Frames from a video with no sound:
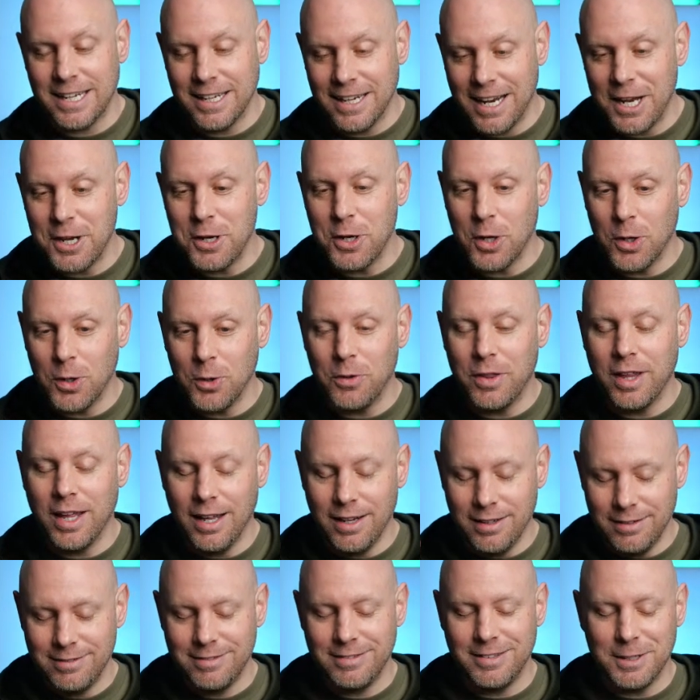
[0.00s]
I know that
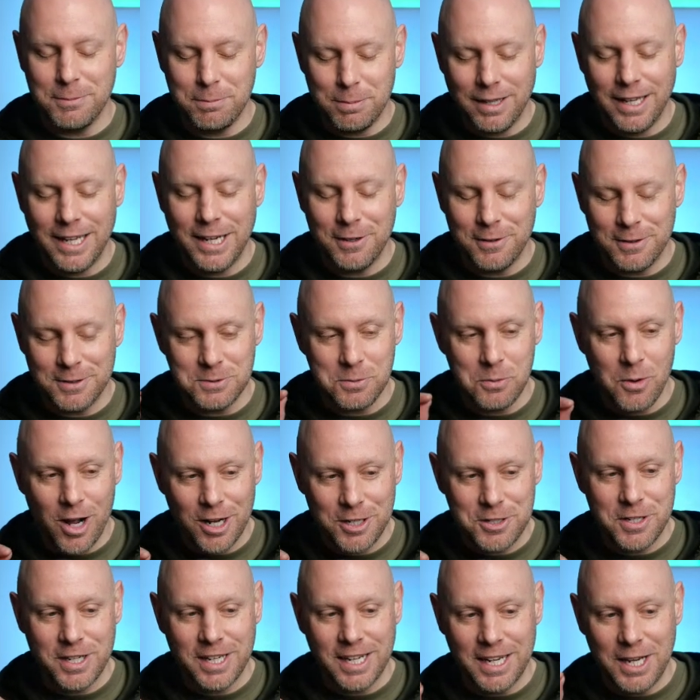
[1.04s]
the player is
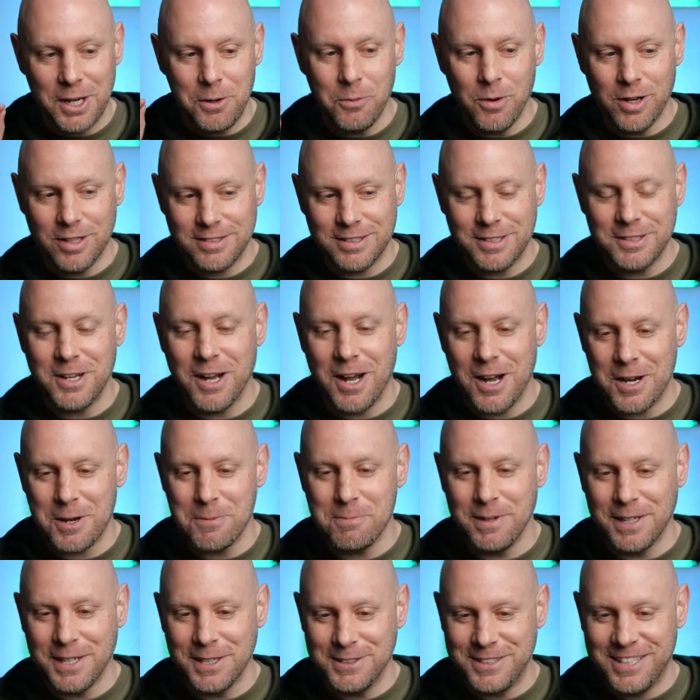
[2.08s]
watching and he wants to talk
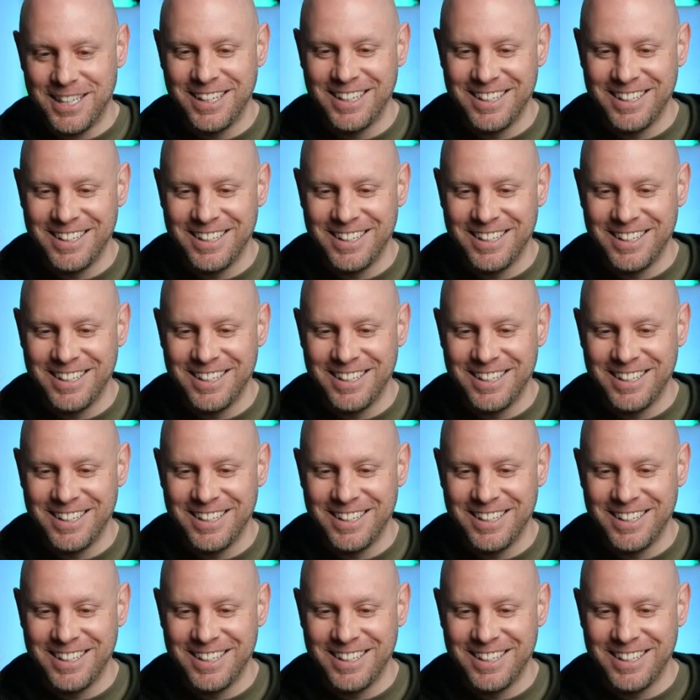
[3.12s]
about